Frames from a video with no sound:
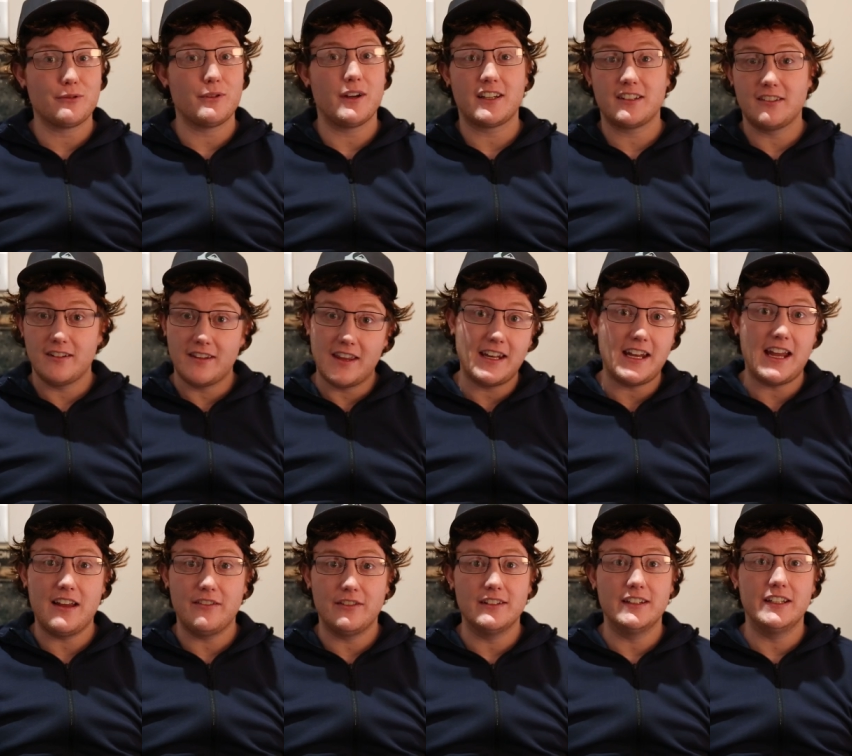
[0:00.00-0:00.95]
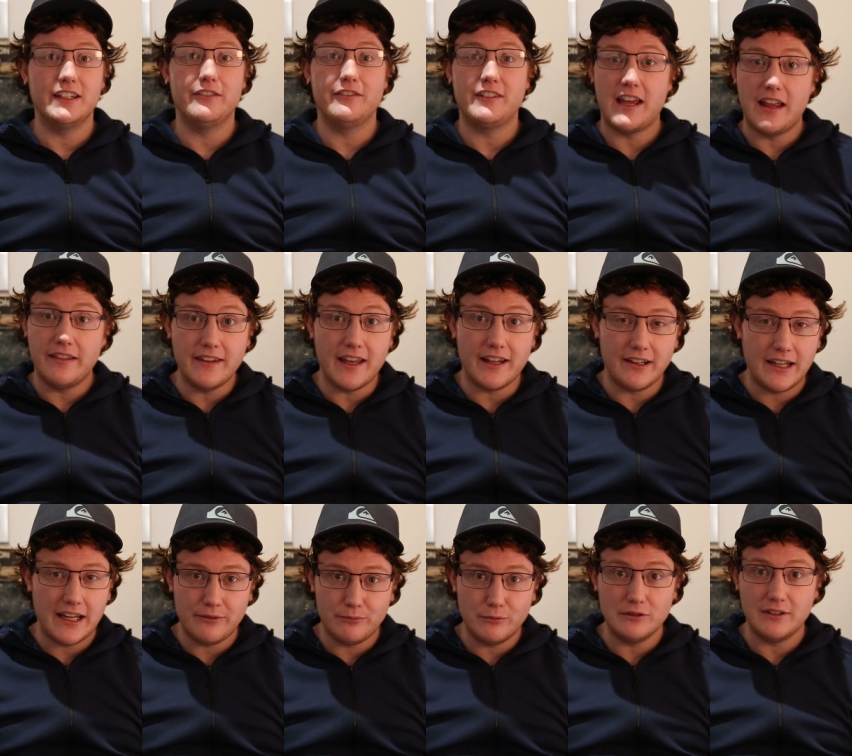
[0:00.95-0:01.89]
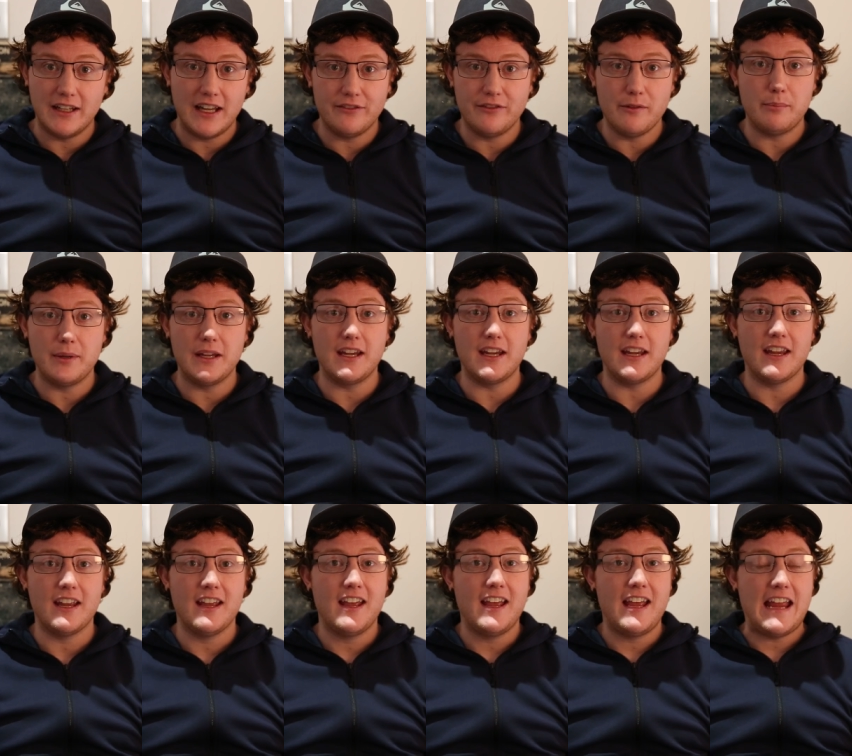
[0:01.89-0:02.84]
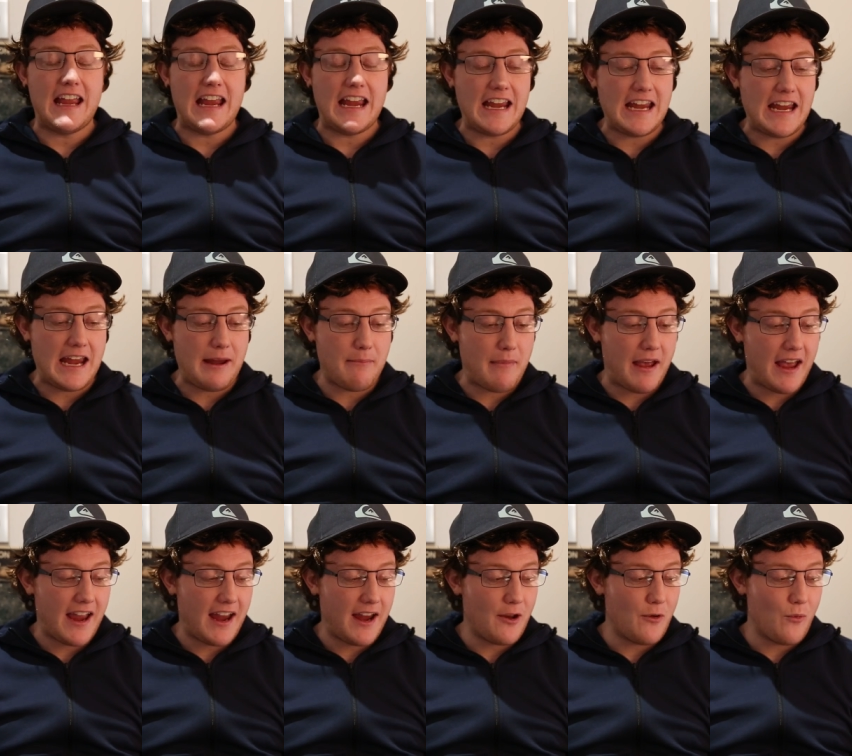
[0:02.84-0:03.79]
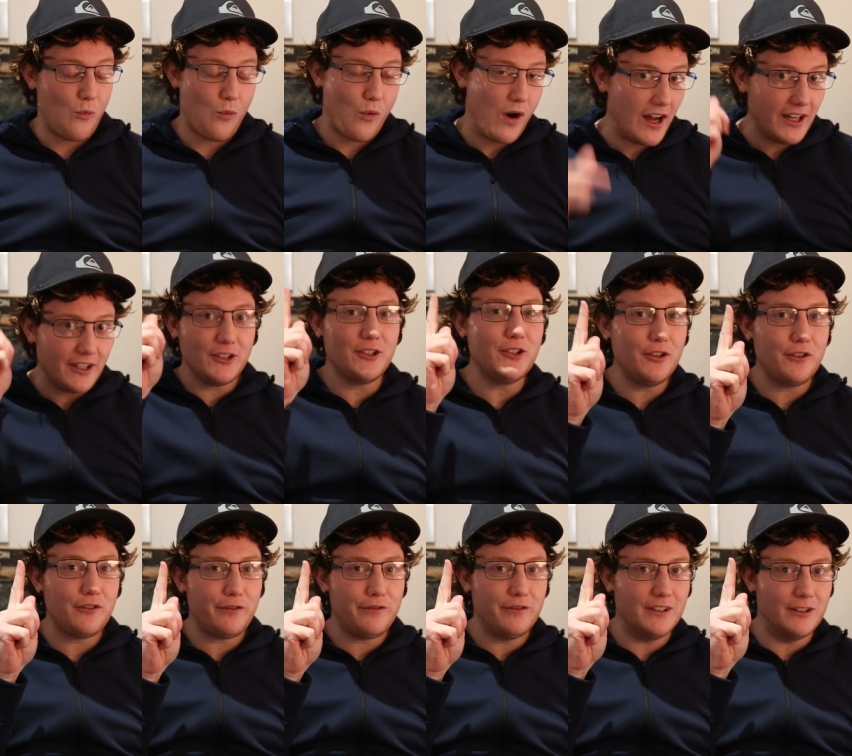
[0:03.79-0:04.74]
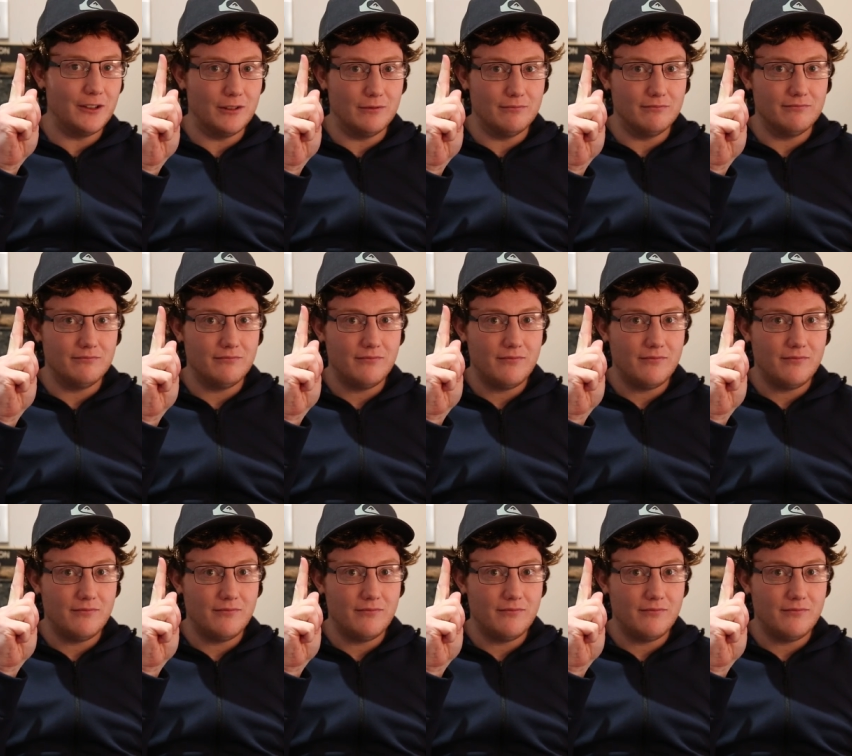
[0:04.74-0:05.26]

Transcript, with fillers: director that ever lived and that will ever be. He made one good film,